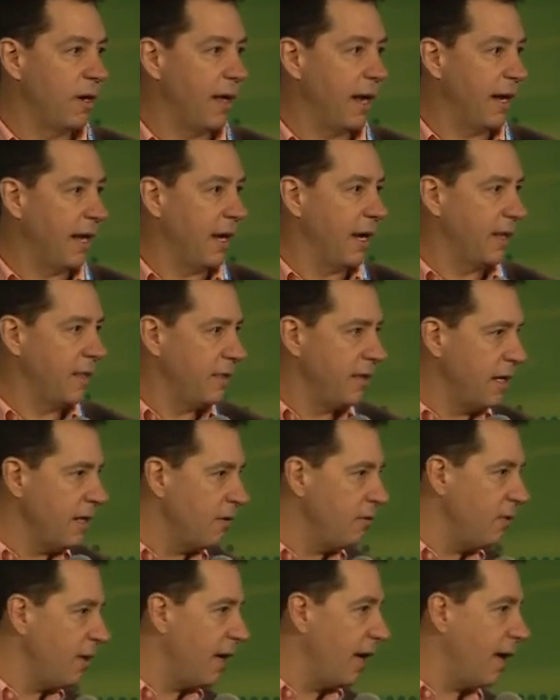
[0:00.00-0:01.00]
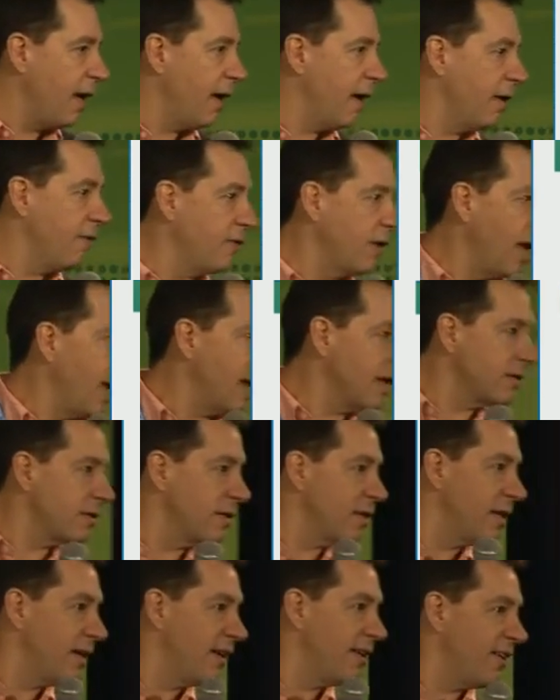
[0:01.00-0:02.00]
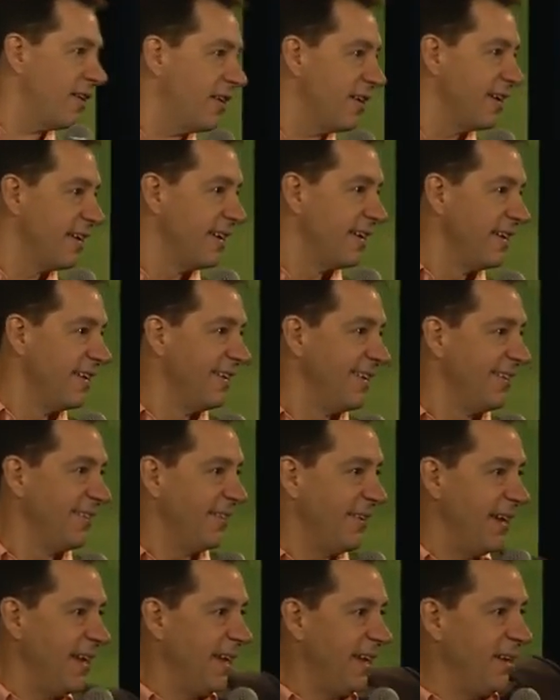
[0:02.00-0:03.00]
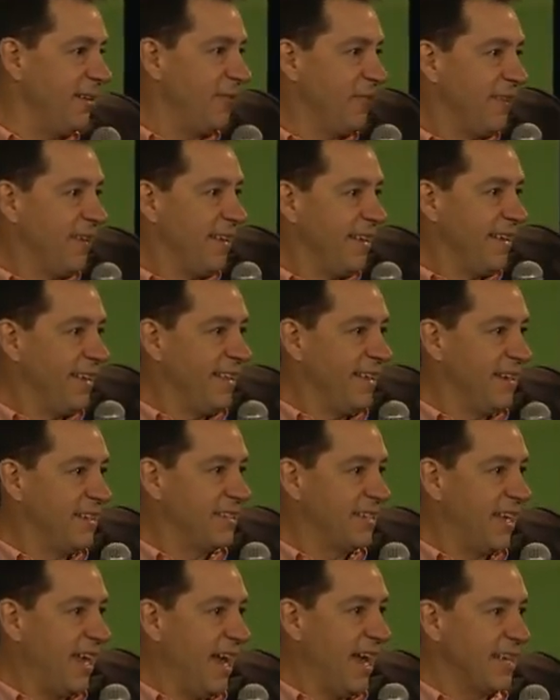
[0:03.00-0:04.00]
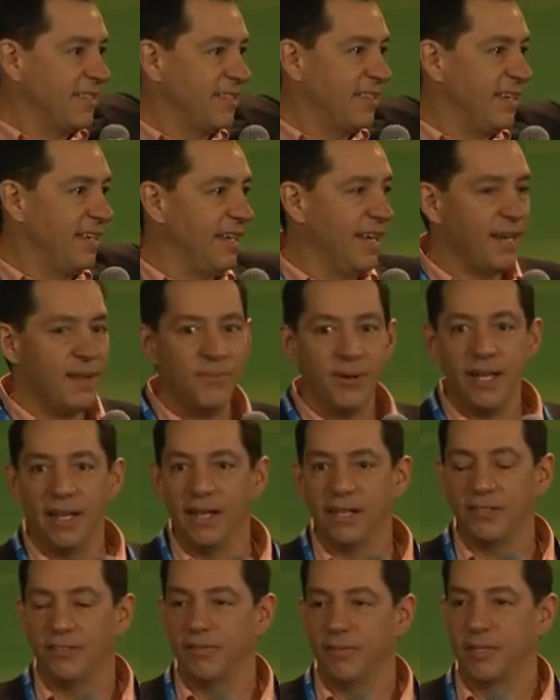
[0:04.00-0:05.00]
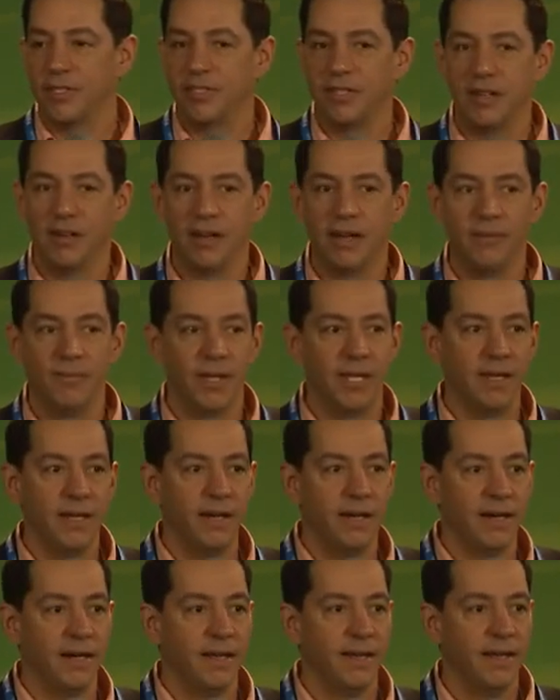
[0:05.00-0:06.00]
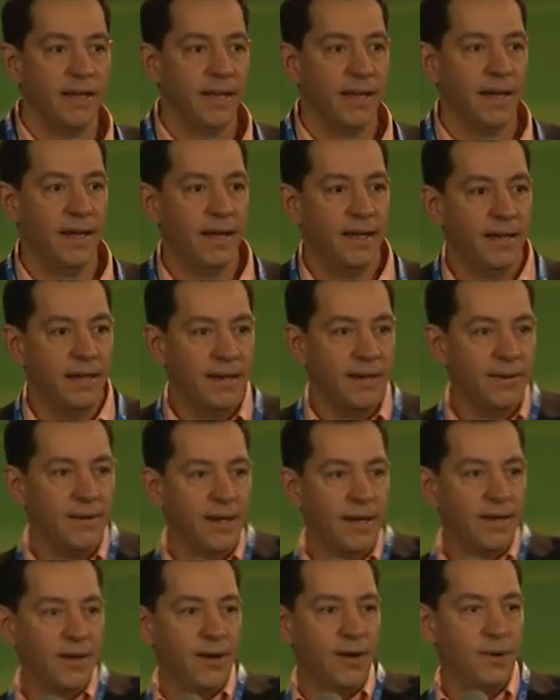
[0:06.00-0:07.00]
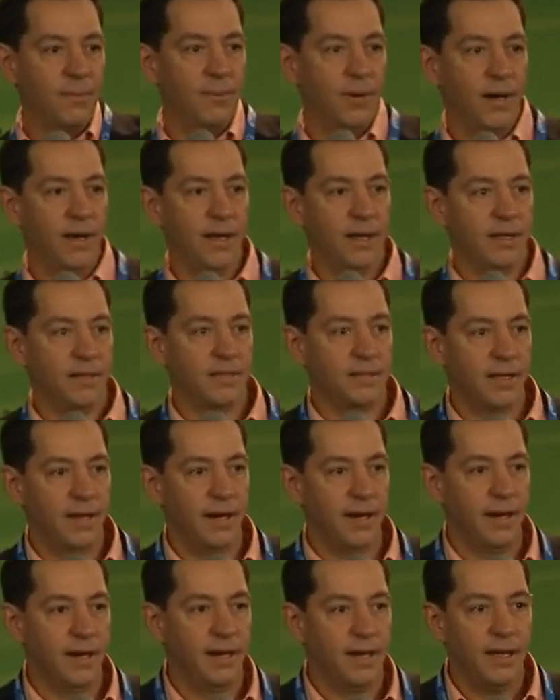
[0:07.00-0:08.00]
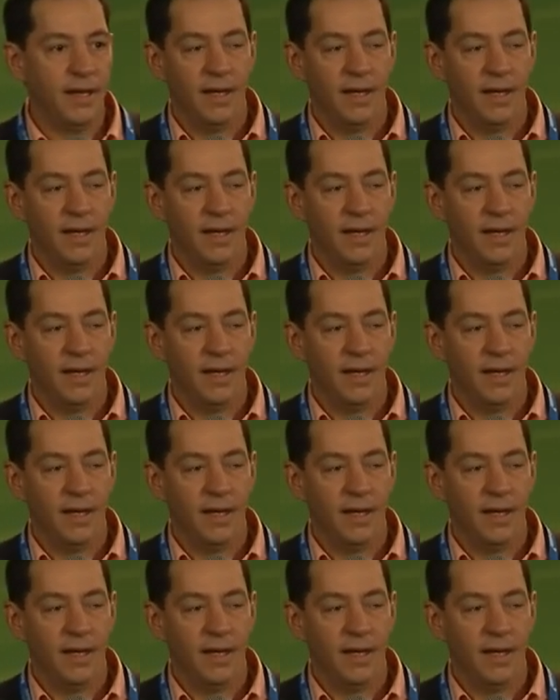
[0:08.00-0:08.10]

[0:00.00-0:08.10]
And I think we have Cassie here. Wave. There's Cassie. Anybody else from the steering committee here? Here we go. Bryan's there.